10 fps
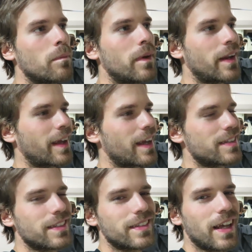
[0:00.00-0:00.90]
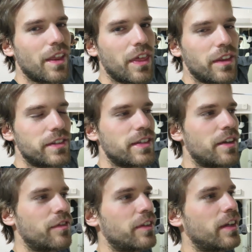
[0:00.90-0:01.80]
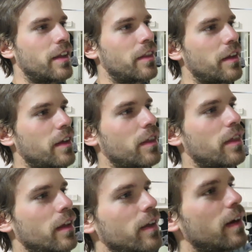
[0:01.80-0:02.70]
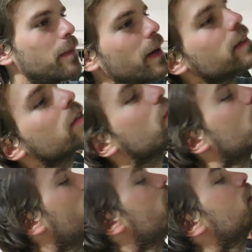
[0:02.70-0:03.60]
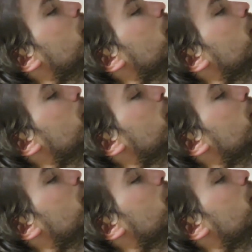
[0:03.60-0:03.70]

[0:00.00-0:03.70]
But I guess it's health and safety and they think I might strangle